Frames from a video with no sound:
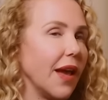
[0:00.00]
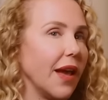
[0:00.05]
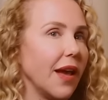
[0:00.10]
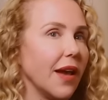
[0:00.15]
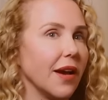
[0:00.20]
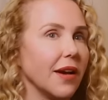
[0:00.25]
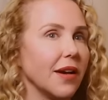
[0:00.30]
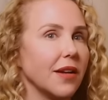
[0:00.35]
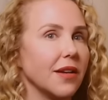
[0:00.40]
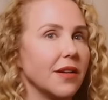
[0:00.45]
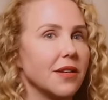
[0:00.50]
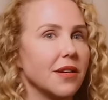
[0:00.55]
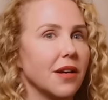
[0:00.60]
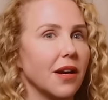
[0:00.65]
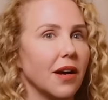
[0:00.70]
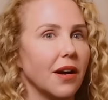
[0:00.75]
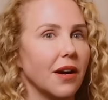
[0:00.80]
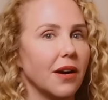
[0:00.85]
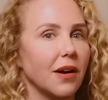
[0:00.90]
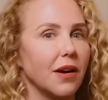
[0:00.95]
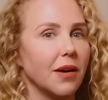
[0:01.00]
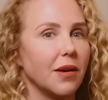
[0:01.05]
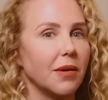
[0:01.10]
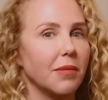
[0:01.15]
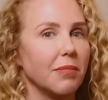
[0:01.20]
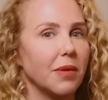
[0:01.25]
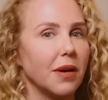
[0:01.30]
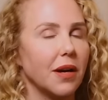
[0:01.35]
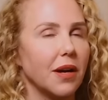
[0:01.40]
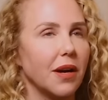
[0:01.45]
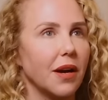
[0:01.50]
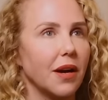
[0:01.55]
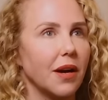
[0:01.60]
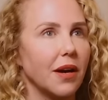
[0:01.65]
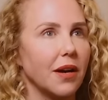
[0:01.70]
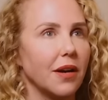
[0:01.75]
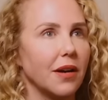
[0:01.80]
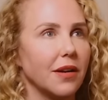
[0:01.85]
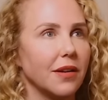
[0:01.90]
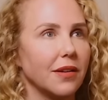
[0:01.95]
And um
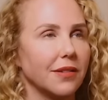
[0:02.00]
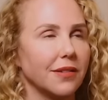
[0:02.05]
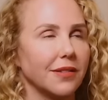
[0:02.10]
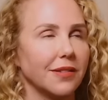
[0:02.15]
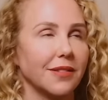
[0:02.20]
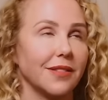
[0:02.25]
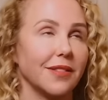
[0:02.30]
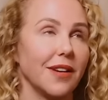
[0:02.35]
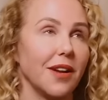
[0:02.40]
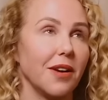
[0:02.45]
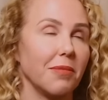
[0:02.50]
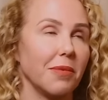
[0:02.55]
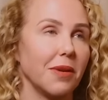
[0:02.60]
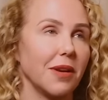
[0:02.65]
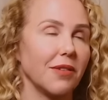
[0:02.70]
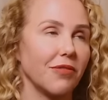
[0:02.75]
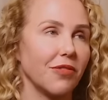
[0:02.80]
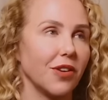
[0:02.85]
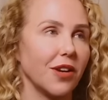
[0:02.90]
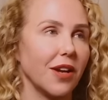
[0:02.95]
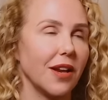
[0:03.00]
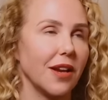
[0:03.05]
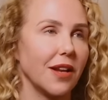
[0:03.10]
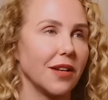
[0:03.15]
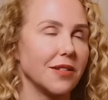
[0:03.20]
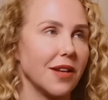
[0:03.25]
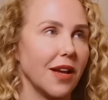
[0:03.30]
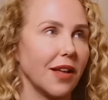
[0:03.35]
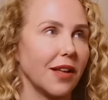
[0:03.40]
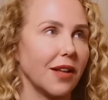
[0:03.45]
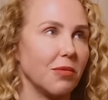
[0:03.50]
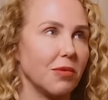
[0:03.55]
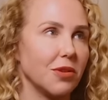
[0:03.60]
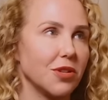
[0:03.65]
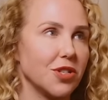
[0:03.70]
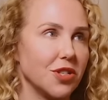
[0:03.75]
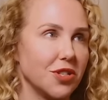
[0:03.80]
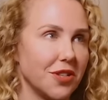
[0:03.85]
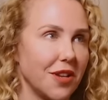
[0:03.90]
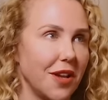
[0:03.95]
now I'm going to forget exactly what
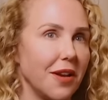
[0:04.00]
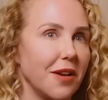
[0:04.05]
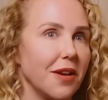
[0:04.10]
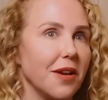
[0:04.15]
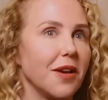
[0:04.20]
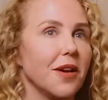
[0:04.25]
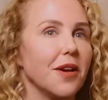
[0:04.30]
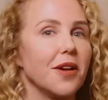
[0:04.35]
she said.